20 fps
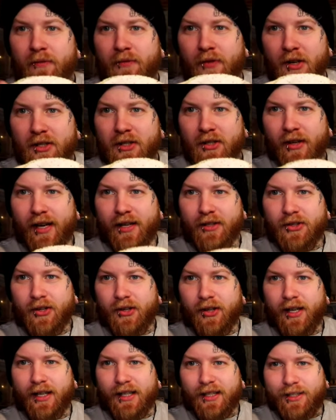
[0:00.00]
from first glance,
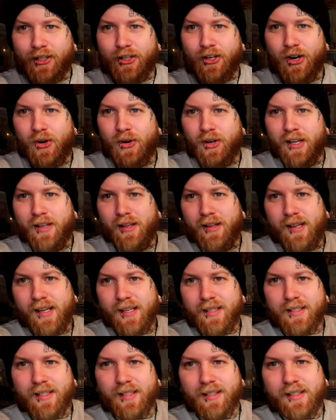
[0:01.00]
you're like, Dakotah,
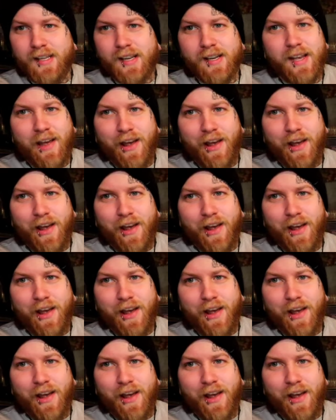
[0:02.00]
this is the